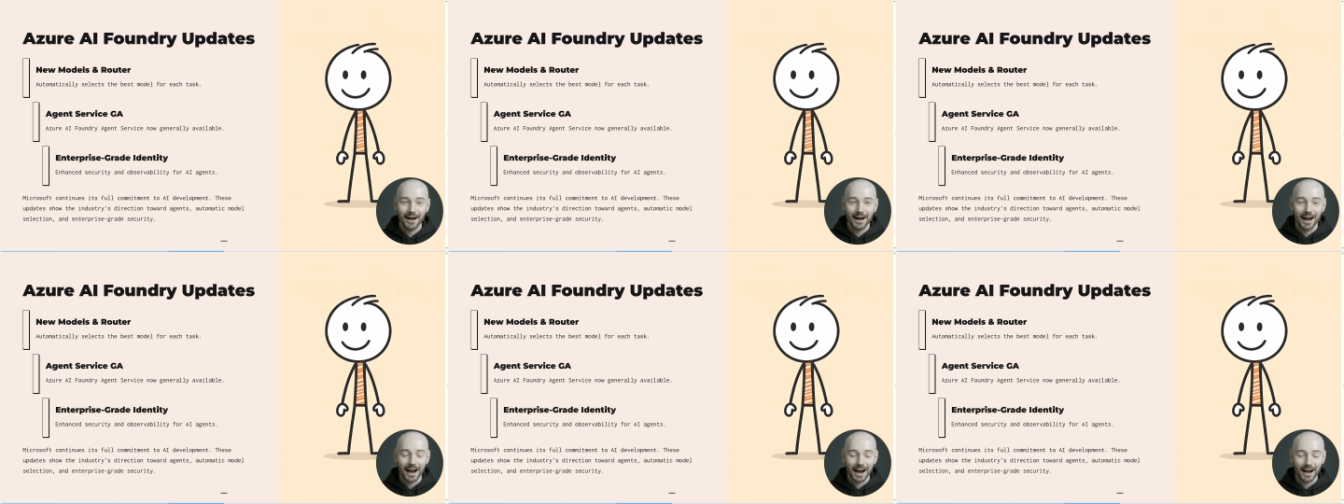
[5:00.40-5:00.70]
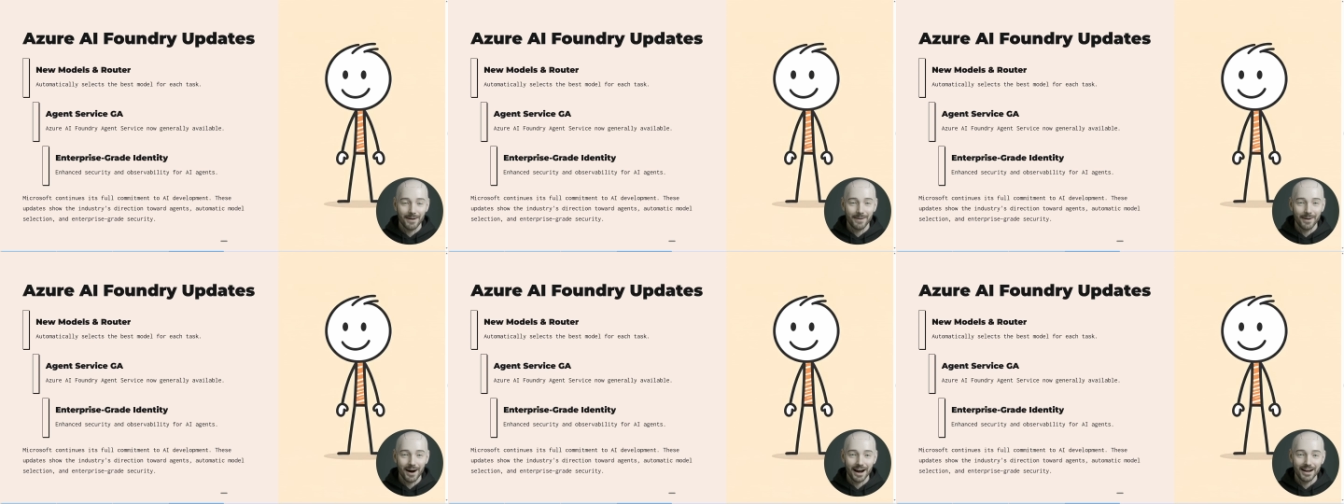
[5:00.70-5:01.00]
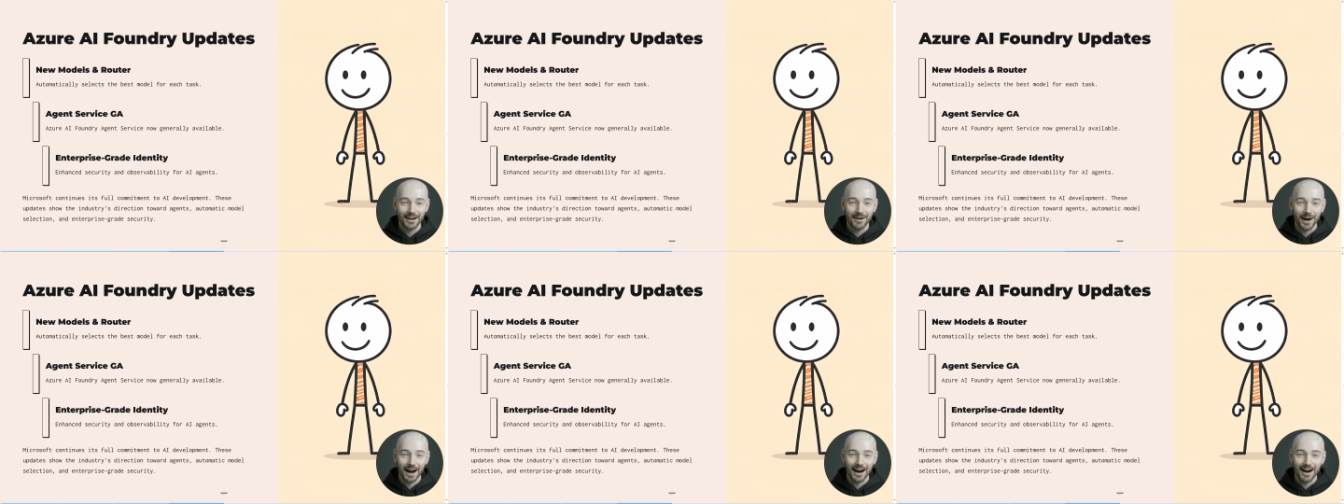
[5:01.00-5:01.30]

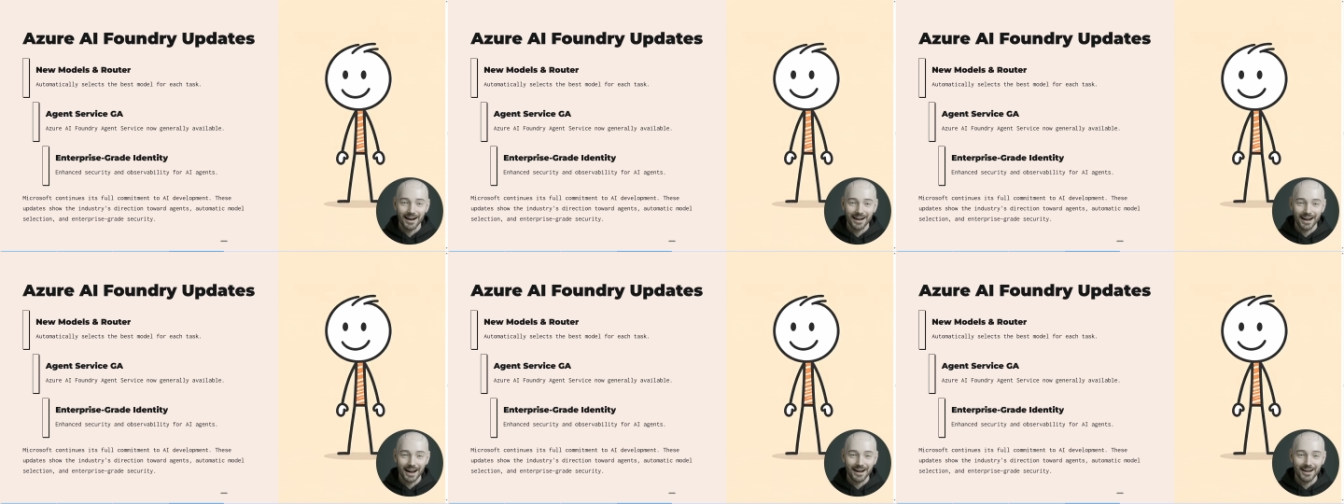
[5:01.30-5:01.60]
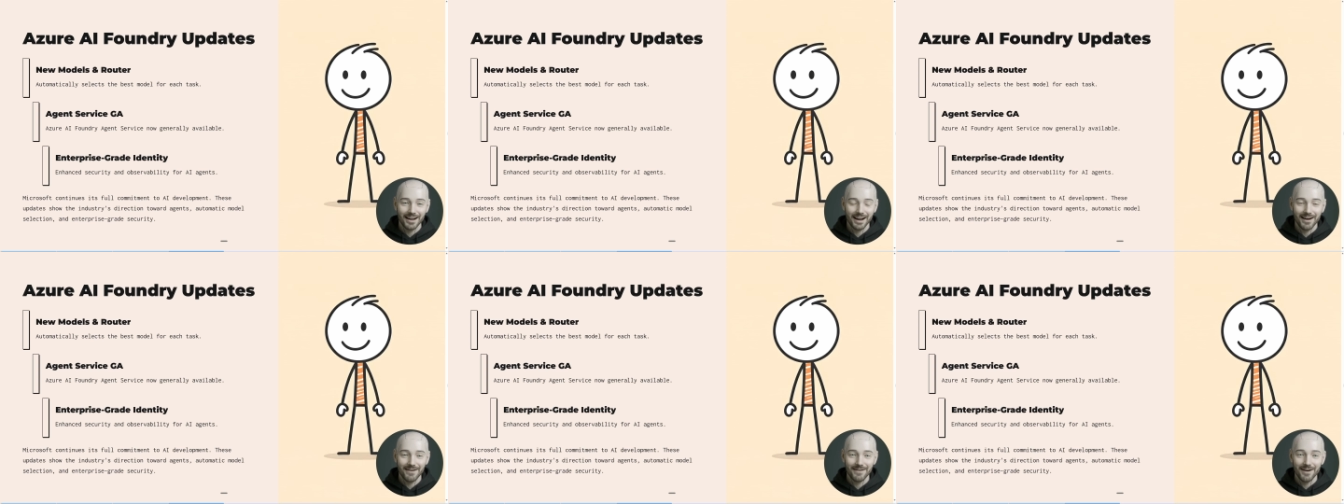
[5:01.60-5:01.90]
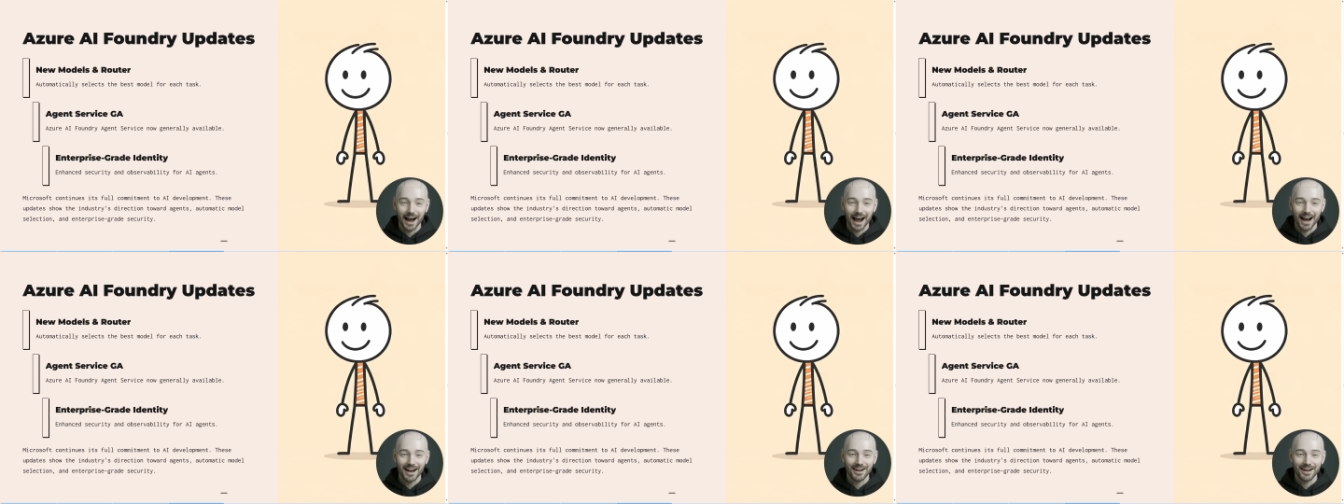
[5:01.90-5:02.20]
enterprise-grade identity for
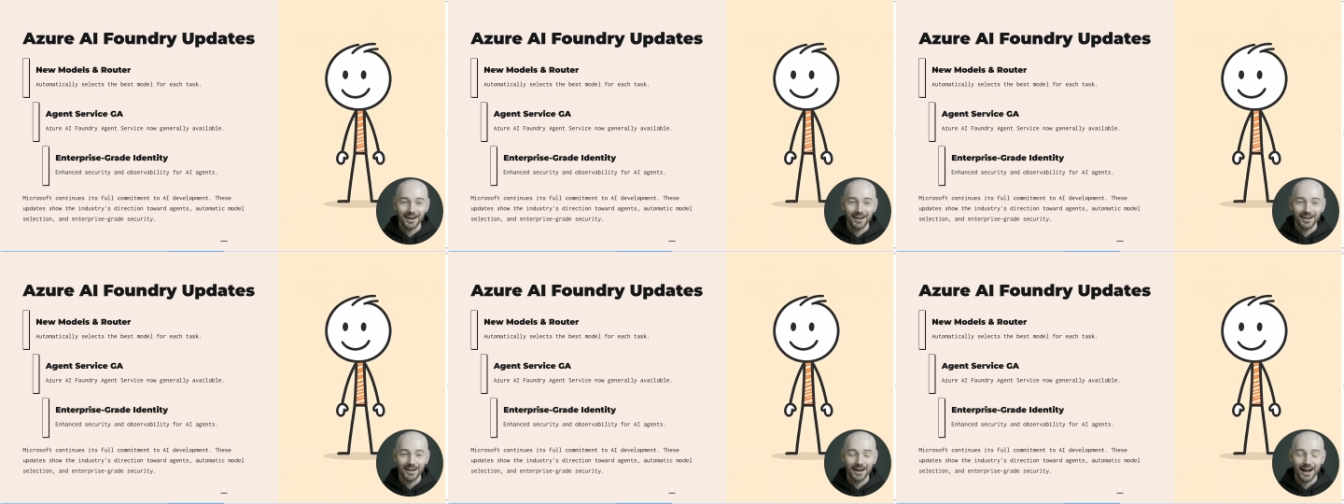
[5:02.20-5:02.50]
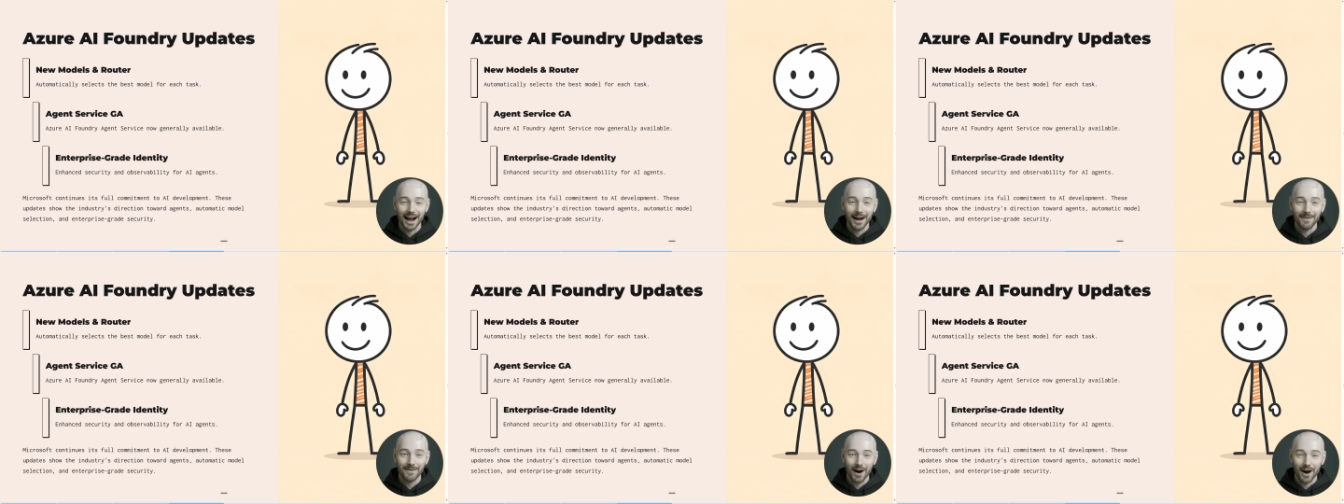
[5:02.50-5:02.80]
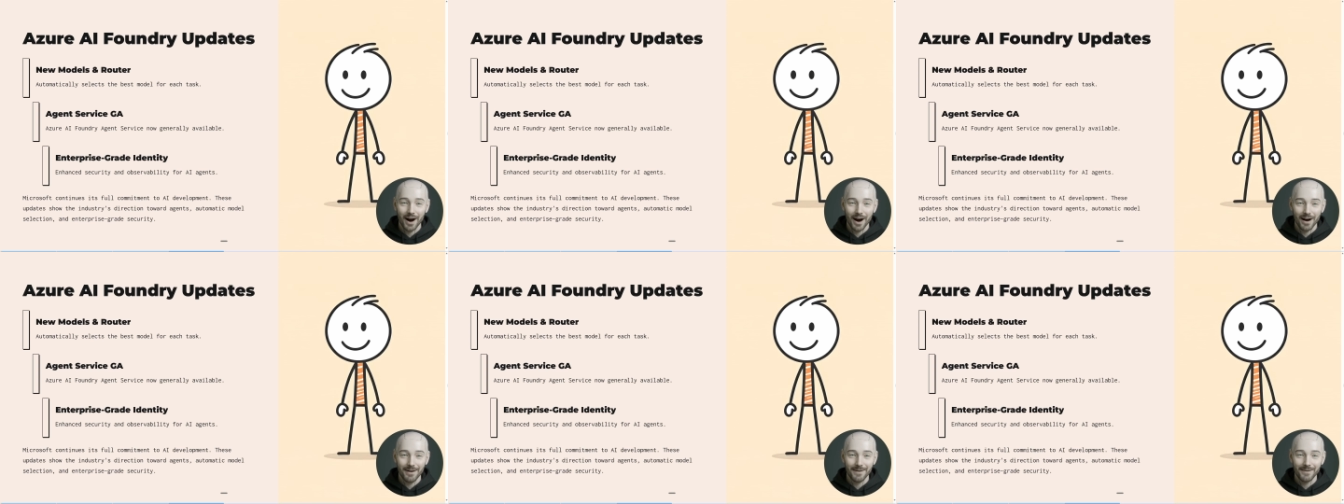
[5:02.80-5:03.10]
agents, and
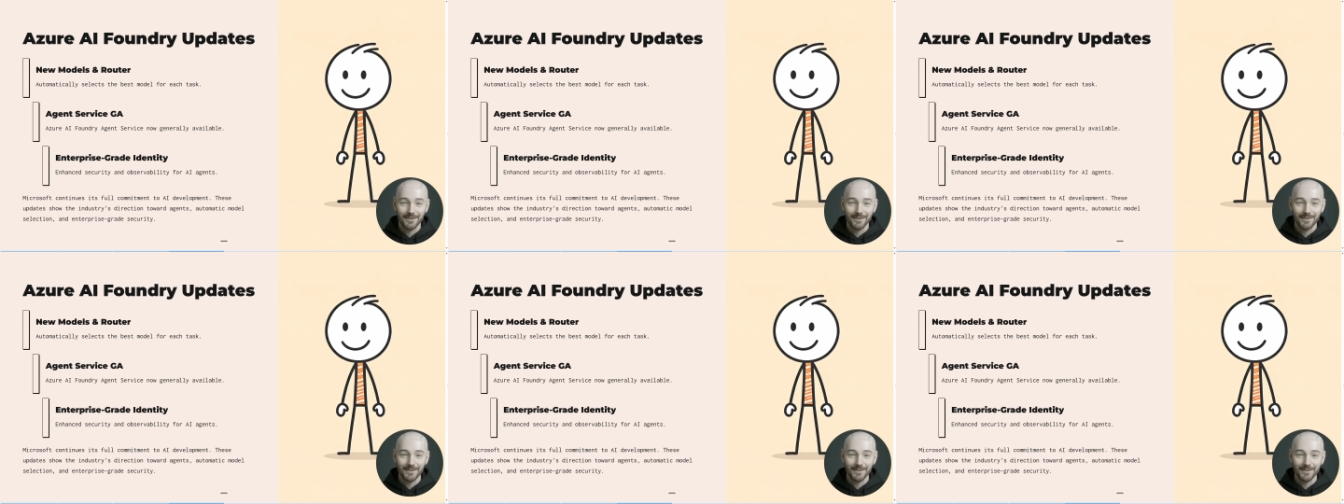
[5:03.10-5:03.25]
more.